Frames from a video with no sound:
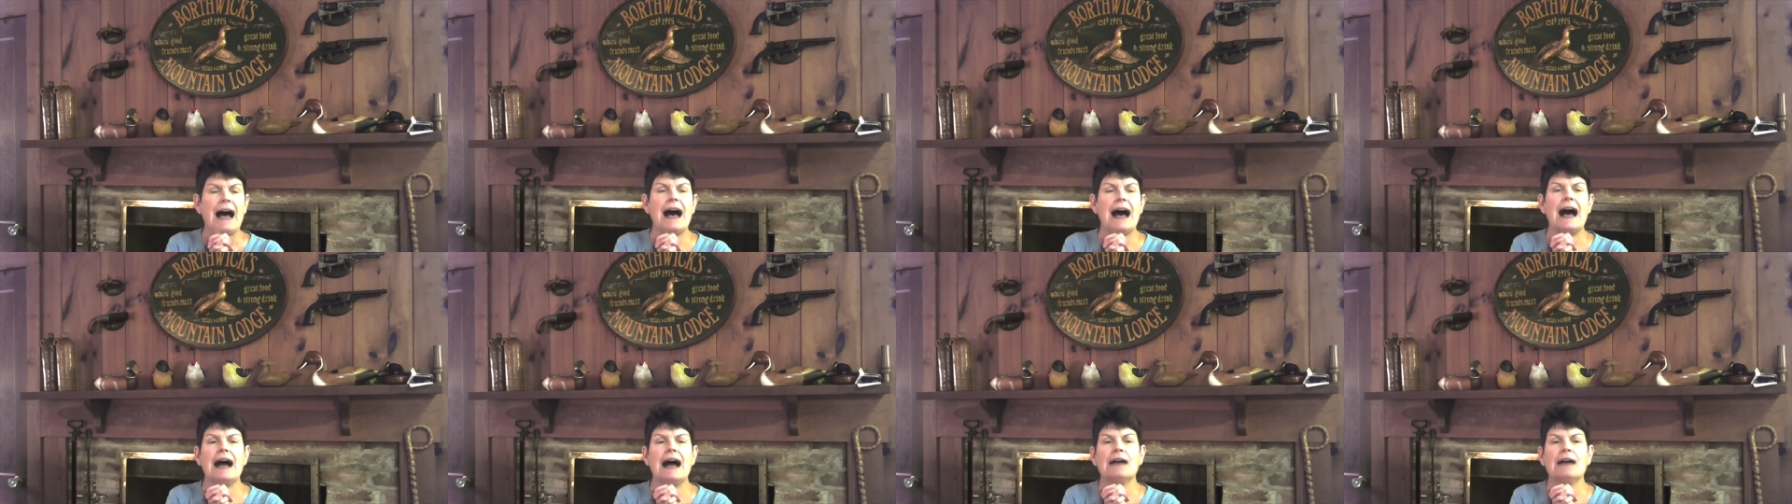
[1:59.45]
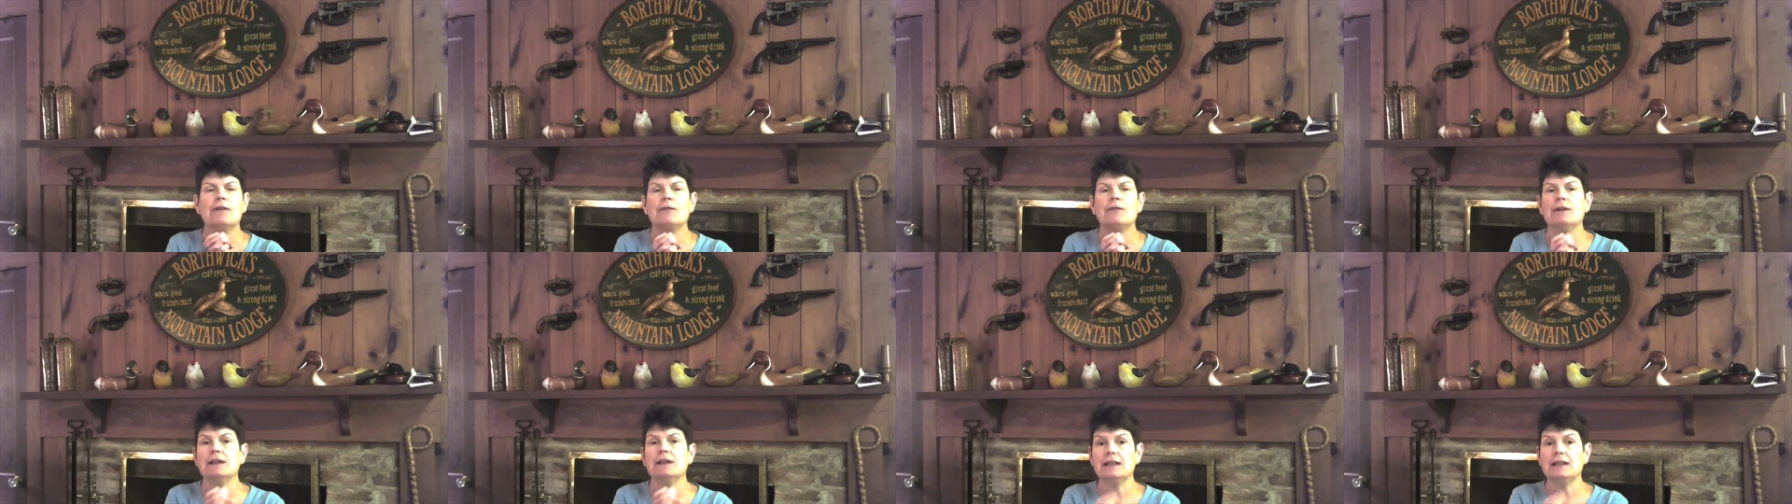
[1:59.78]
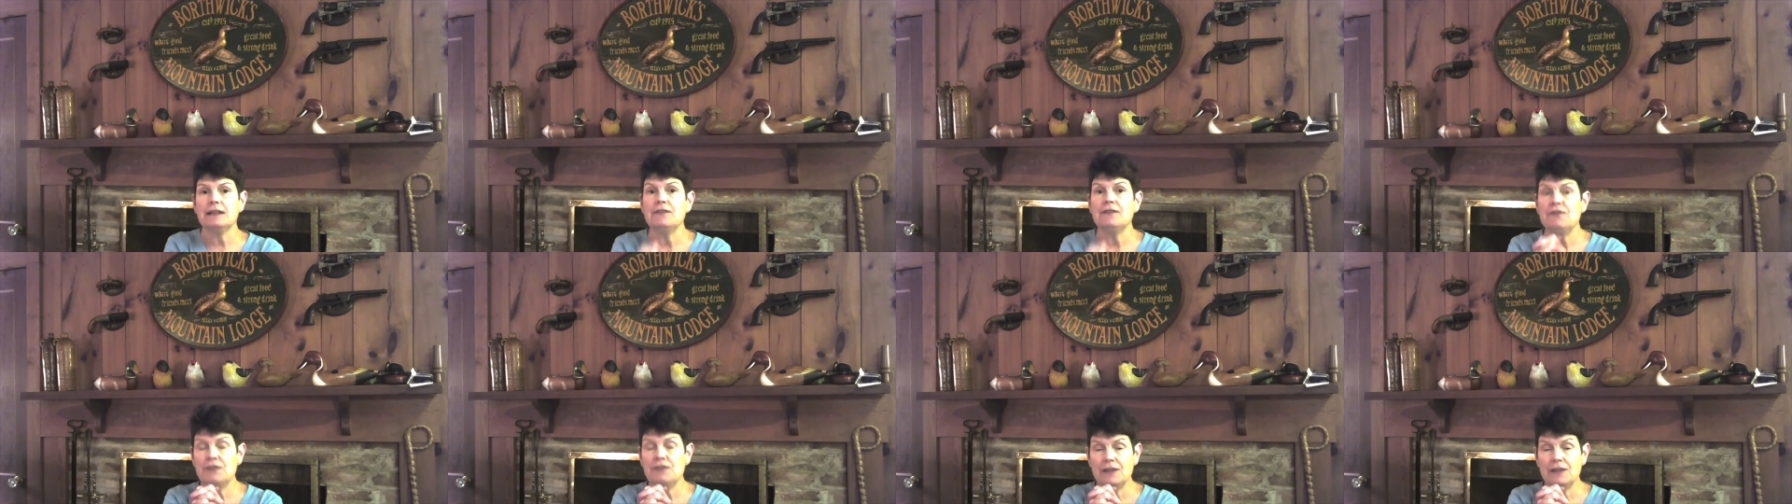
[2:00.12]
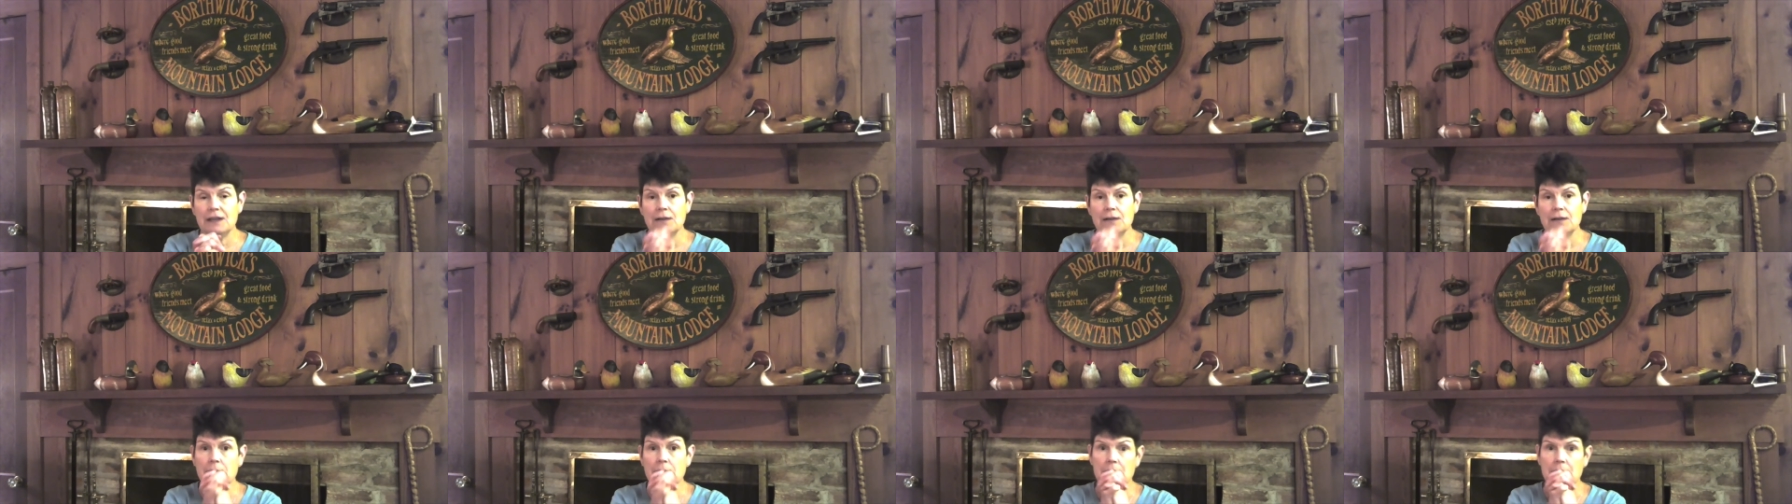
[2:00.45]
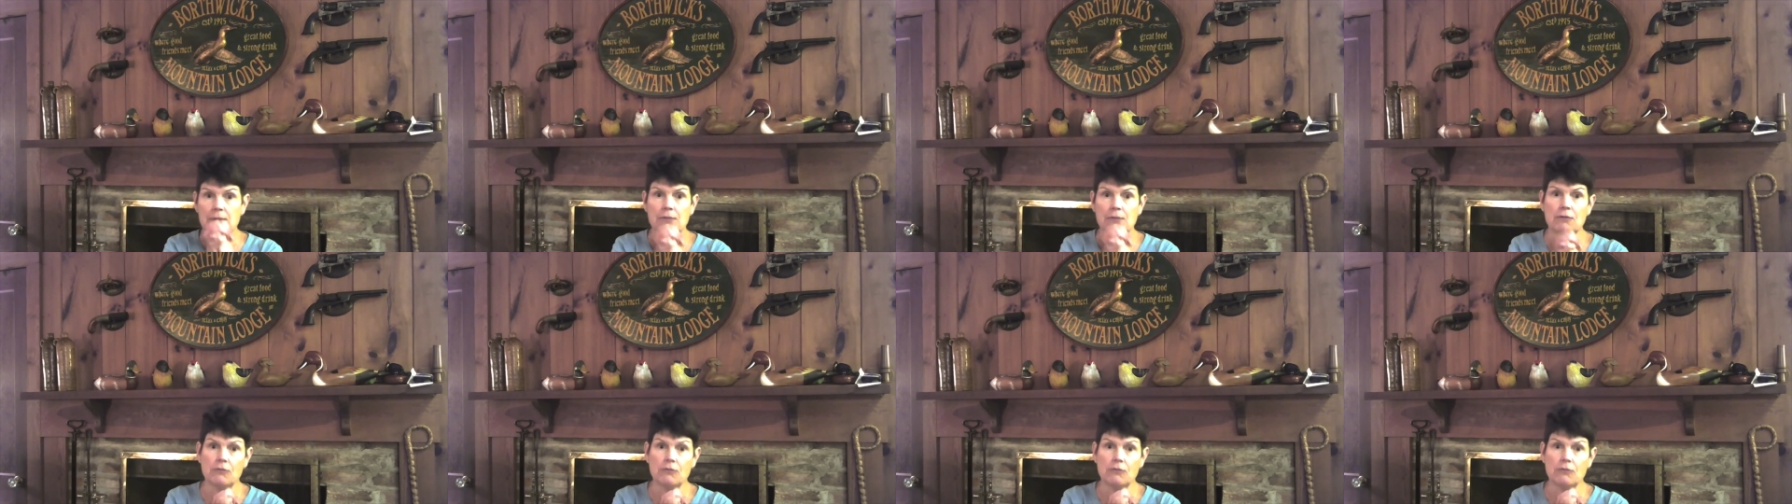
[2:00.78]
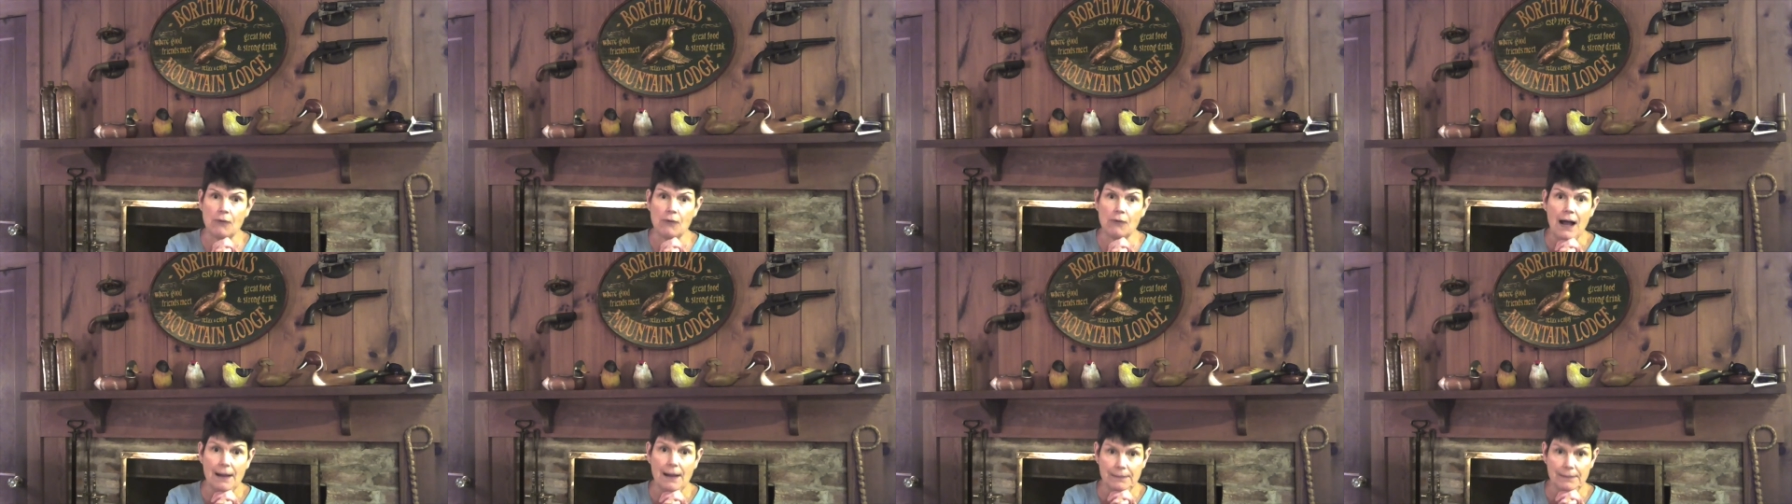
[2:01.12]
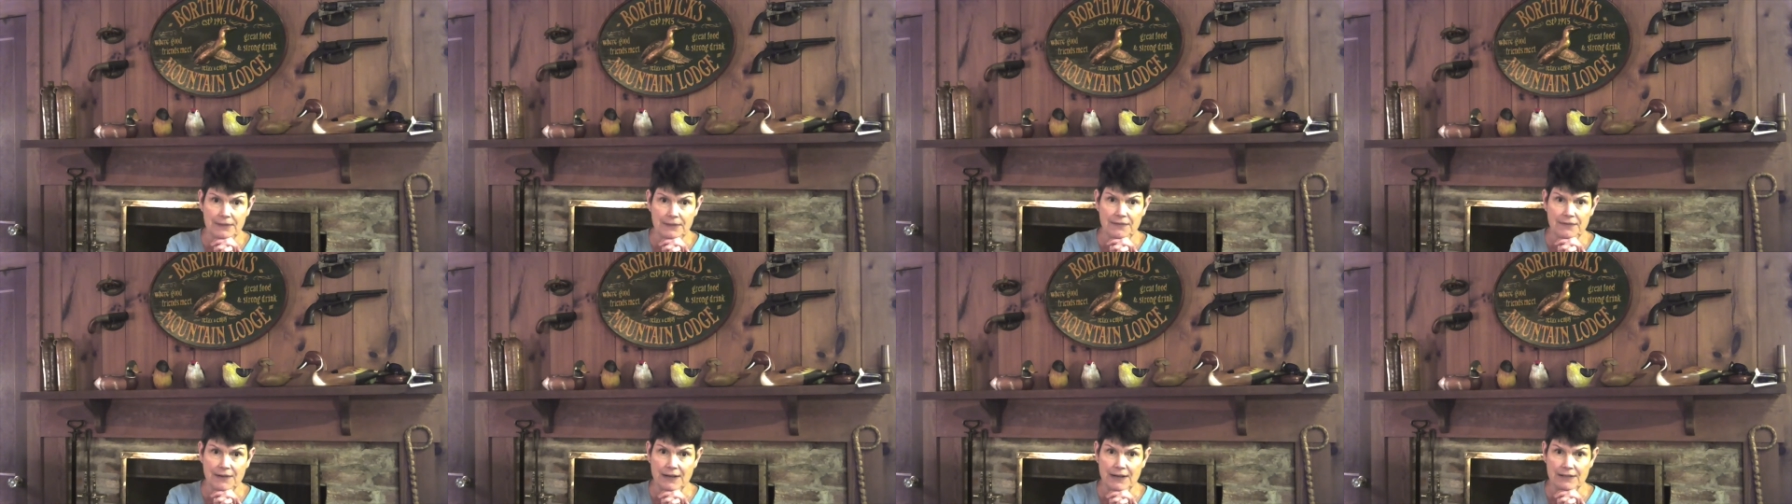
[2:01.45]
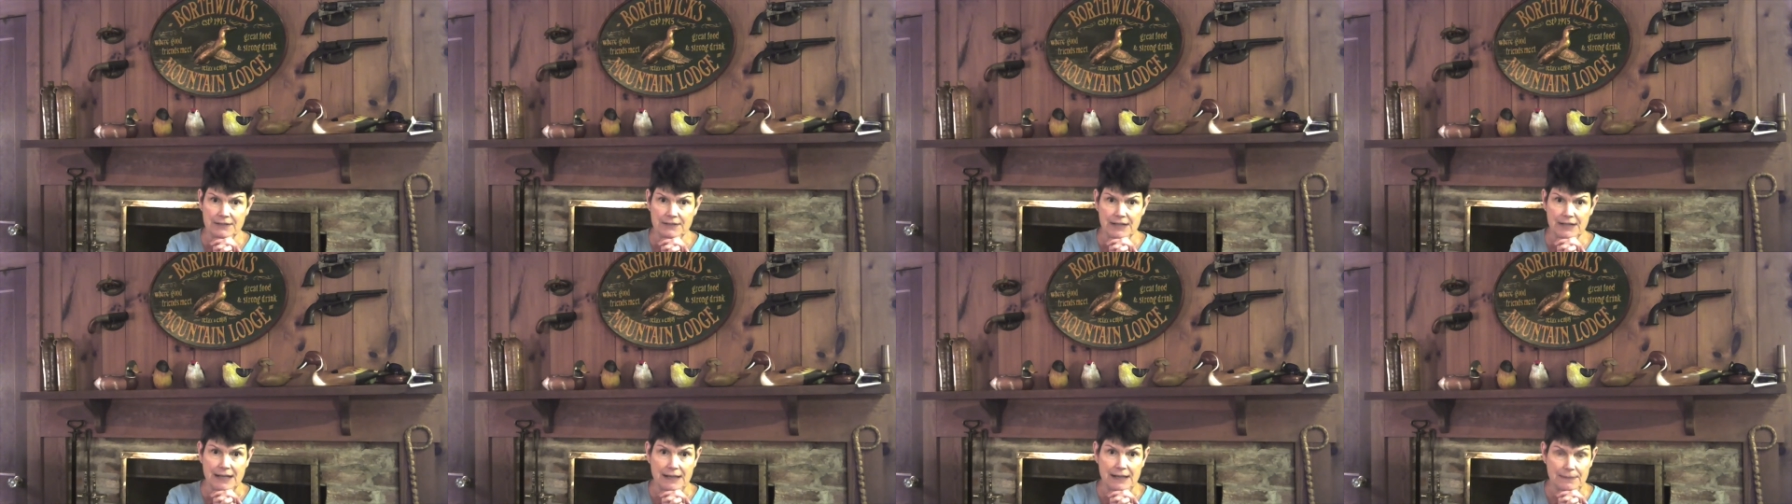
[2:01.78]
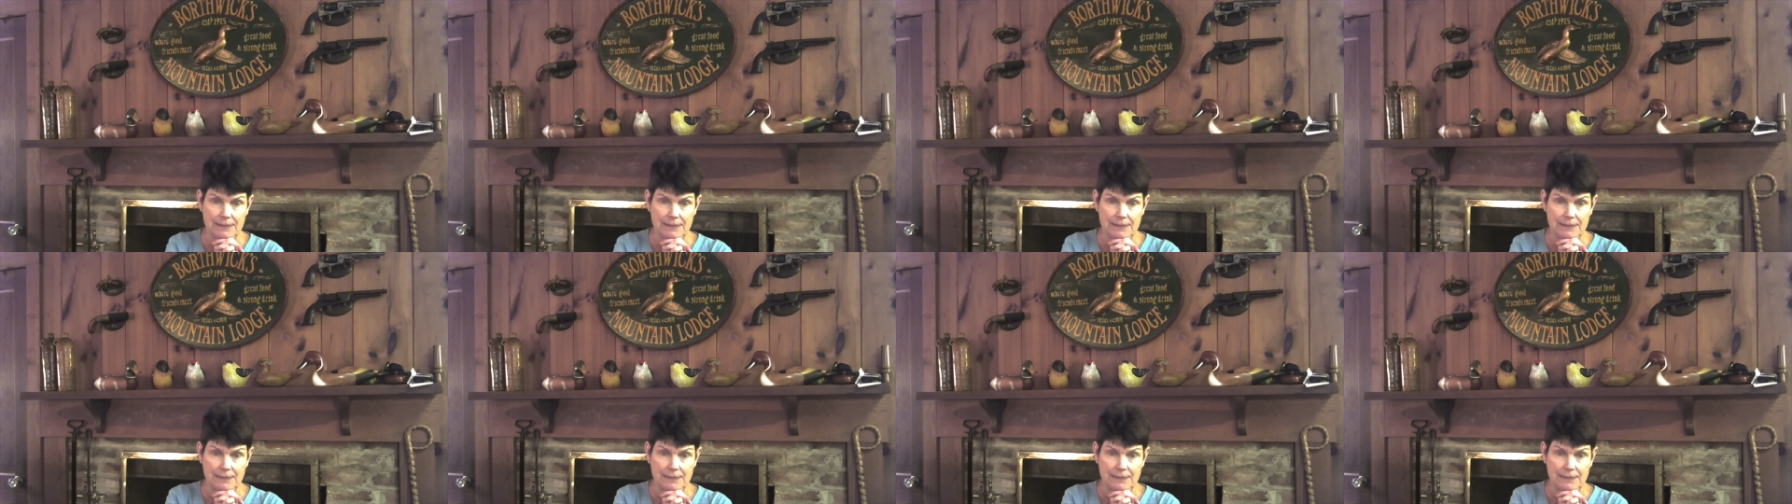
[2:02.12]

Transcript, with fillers: I really feel we were robbed of our time